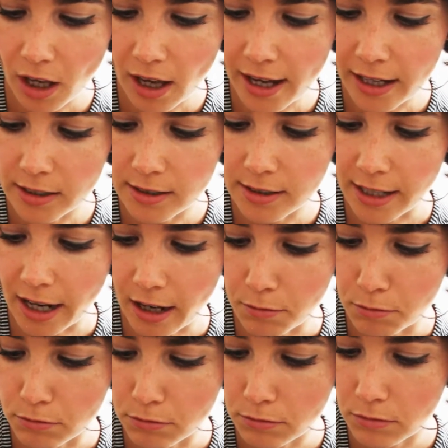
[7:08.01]
and
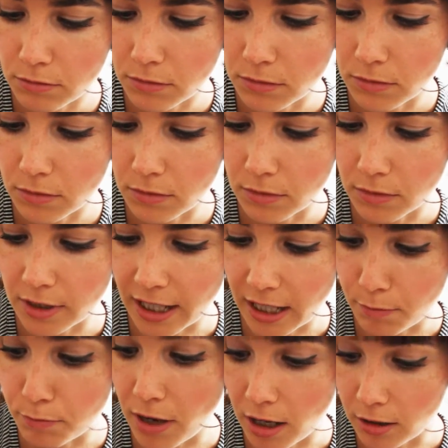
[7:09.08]

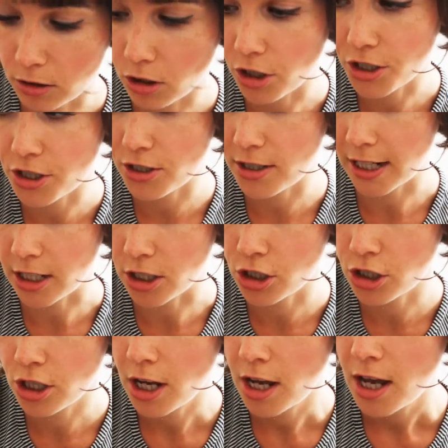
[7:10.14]
get a large dish